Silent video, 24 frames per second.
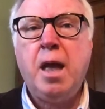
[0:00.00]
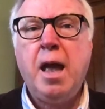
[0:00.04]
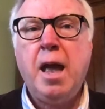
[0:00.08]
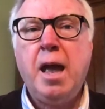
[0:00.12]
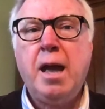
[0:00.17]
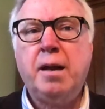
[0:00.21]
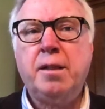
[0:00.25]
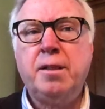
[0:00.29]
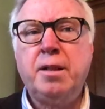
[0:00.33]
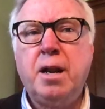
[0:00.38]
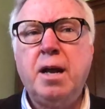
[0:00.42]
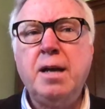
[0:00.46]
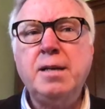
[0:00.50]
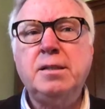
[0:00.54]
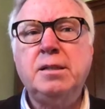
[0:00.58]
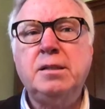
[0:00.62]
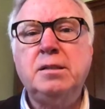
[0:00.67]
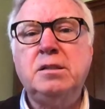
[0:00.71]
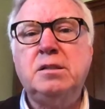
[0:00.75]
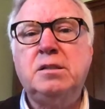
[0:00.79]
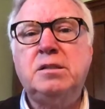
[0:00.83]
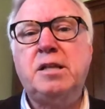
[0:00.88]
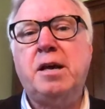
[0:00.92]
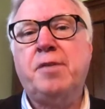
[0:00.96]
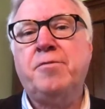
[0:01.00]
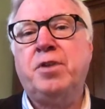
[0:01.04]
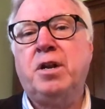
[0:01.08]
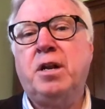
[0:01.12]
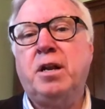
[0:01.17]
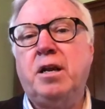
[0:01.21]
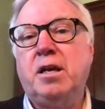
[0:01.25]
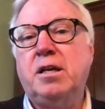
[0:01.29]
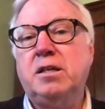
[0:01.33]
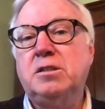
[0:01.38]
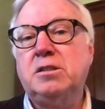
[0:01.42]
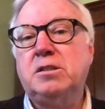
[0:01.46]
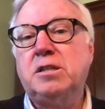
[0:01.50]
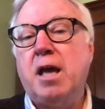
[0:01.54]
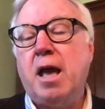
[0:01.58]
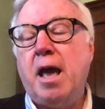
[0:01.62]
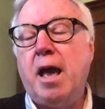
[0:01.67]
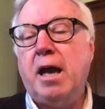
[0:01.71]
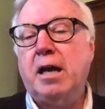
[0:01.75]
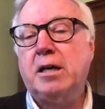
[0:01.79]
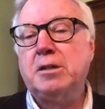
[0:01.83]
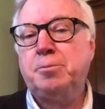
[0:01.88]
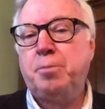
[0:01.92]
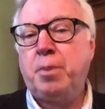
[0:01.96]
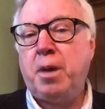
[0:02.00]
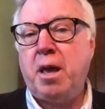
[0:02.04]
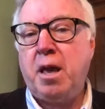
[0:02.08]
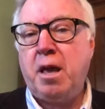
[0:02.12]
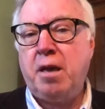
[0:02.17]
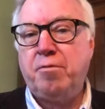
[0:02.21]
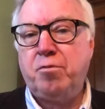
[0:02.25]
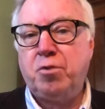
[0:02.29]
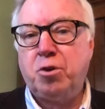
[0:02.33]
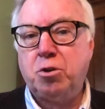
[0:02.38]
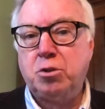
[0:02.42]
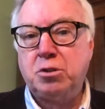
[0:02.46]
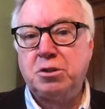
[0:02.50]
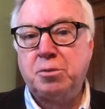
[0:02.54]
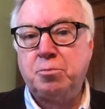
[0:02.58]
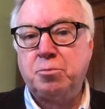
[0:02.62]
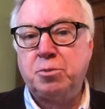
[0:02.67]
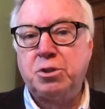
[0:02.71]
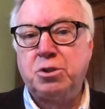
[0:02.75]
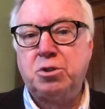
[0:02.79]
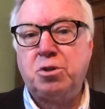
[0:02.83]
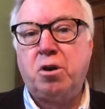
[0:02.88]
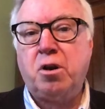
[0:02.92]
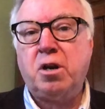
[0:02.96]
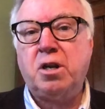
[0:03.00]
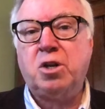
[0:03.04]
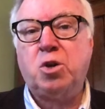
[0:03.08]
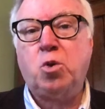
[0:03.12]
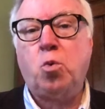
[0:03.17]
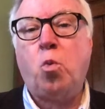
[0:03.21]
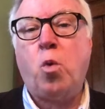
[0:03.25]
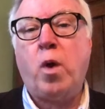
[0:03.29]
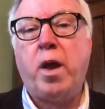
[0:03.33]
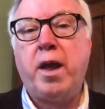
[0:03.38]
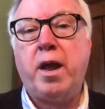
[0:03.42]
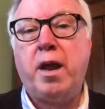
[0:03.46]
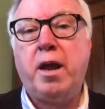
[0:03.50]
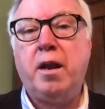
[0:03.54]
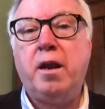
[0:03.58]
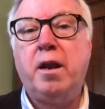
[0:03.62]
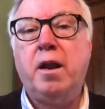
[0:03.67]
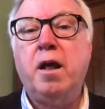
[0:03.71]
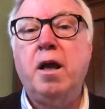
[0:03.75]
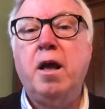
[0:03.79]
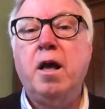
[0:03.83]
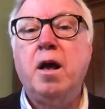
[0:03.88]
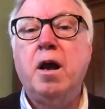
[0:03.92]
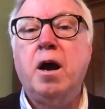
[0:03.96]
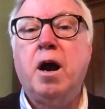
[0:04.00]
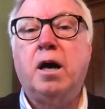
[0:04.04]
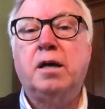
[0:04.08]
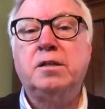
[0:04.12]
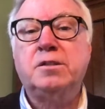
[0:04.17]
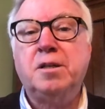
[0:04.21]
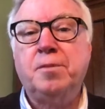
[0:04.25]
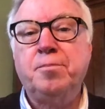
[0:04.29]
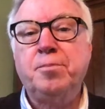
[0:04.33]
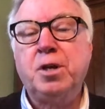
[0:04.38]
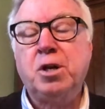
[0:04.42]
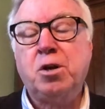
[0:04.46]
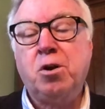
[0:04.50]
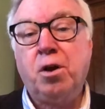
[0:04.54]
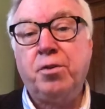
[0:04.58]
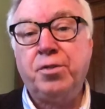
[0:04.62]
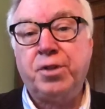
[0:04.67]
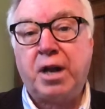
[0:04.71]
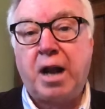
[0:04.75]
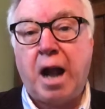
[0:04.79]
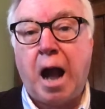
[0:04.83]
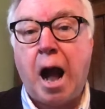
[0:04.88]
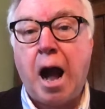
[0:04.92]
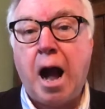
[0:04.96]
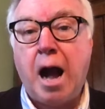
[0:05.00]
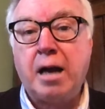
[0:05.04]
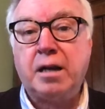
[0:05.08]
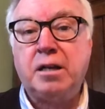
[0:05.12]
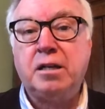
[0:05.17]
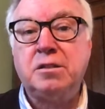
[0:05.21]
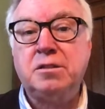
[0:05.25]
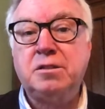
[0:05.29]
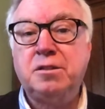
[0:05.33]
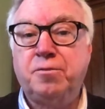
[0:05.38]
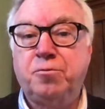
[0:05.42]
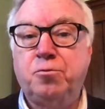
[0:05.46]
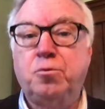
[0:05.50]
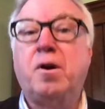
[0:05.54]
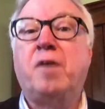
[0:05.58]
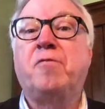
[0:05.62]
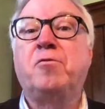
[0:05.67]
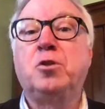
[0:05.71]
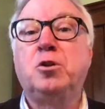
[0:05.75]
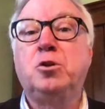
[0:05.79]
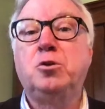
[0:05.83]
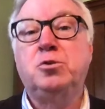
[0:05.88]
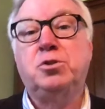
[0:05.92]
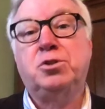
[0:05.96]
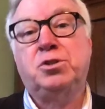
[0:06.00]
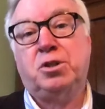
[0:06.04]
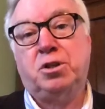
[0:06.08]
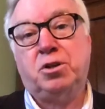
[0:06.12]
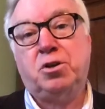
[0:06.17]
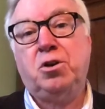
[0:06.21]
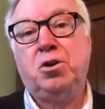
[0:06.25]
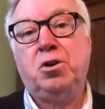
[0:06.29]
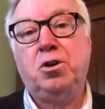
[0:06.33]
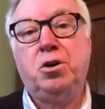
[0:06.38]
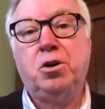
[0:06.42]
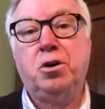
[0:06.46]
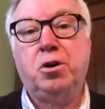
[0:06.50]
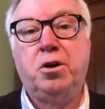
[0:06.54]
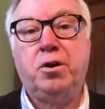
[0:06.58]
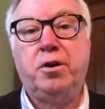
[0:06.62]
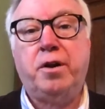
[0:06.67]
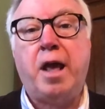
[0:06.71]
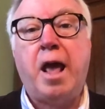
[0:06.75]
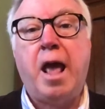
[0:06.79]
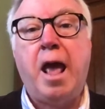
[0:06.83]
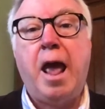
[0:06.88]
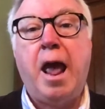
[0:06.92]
And in the 1970s, as behaviorism was starting to wane, something called the cognitive revolution occurred.